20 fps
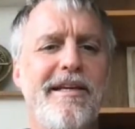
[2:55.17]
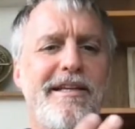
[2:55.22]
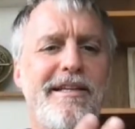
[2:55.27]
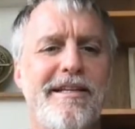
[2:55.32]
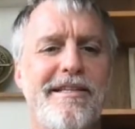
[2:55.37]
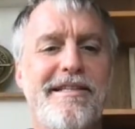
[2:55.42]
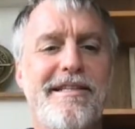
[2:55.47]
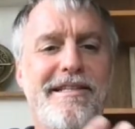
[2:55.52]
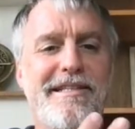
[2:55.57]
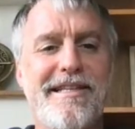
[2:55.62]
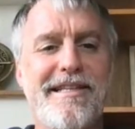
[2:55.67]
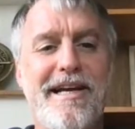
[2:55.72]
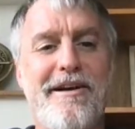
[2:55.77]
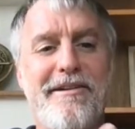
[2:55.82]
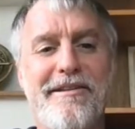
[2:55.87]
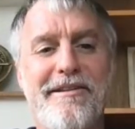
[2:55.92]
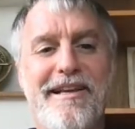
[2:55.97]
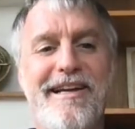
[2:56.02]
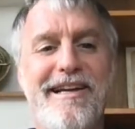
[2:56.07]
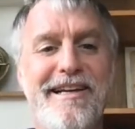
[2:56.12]
Does it
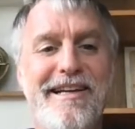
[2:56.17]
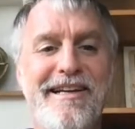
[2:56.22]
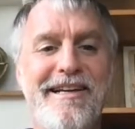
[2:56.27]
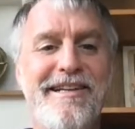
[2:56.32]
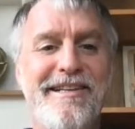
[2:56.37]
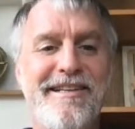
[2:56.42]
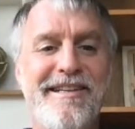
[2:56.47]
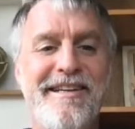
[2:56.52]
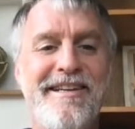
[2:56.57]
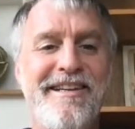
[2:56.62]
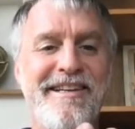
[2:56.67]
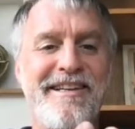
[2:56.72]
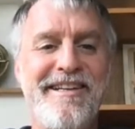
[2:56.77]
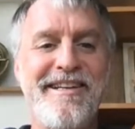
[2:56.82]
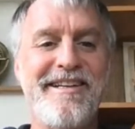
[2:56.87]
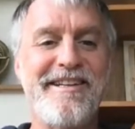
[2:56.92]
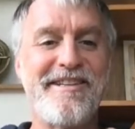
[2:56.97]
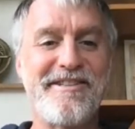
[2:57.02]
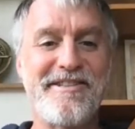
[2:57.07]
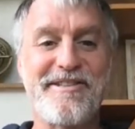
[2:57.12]
sound like
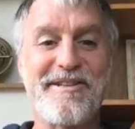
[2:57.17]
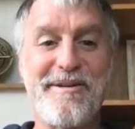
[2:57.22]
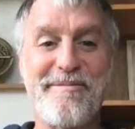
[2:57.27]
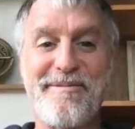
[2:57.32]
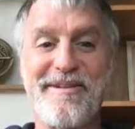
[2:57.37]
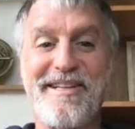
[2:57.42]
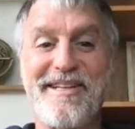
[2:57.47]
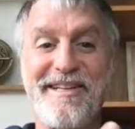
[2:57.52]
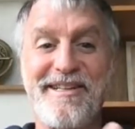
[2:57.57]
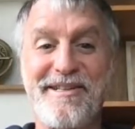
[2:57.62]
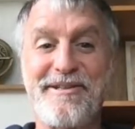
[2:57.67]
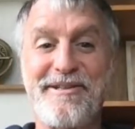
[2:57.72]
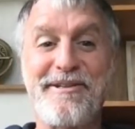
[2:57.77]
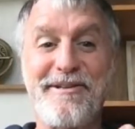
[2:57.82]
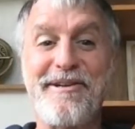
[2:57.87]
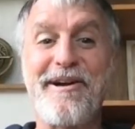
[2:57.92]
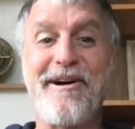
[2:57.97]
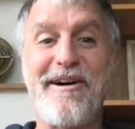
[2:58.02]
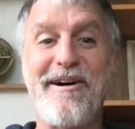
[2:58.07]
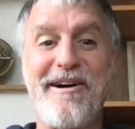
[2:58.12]
somebody
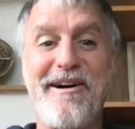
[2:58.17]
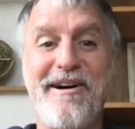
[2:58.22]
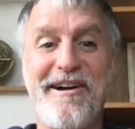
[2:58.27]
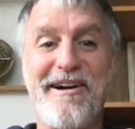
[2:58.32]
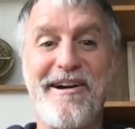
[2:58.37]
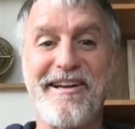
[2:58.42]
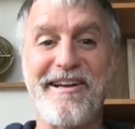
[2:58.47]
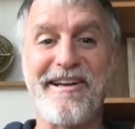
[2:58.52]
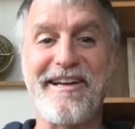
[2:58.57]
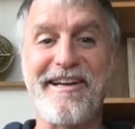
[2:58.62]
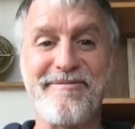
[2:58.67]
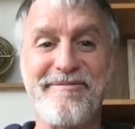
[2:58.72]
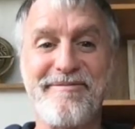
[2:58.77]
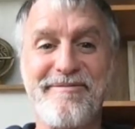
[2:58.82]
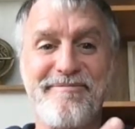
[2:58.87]
talking